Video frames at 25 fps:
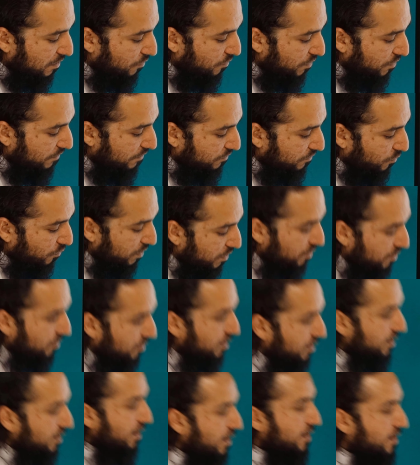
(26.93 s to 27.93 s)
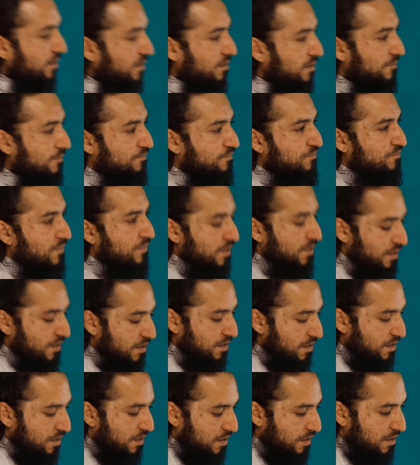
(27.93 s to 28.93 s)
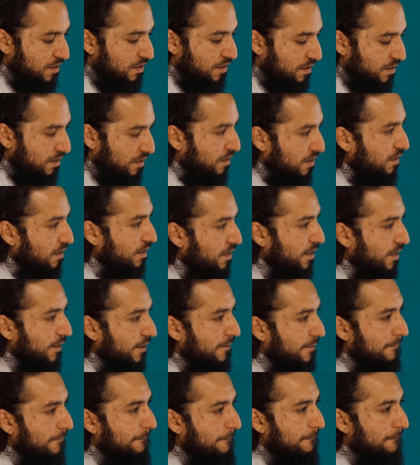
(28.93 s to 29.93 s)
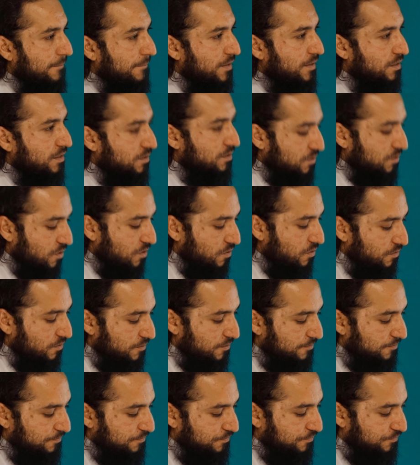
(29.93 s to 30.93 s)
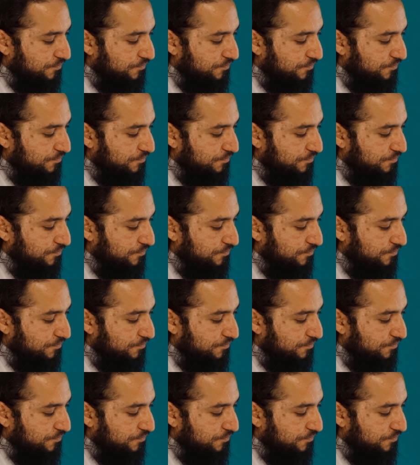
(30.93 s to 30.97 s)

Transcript: we have one dot at the end. Okay, so